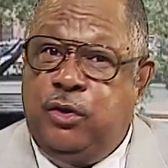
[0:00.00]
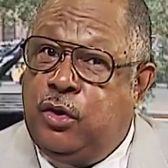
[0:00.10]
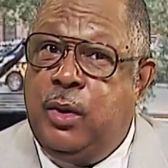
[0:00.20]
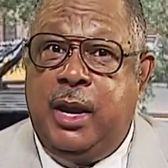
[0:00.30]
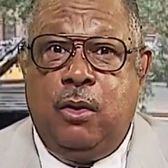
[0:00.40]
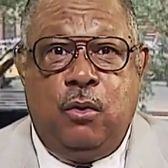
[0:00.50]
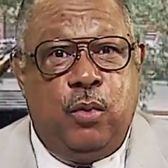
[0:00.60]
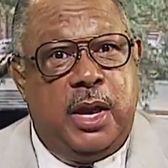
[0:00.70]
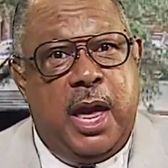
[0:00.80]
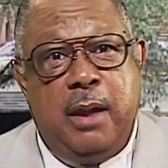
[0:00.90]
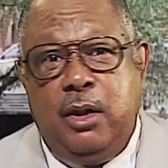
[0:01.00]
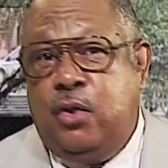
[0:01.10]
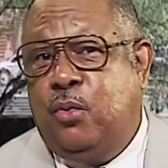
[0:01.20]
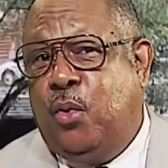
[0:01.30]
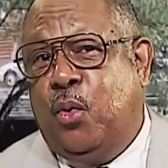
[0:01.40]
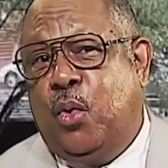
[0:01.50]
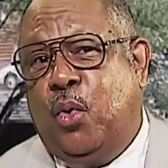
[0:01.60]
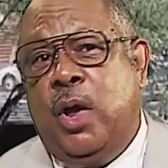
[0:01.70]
You ain't go, we ain't, no,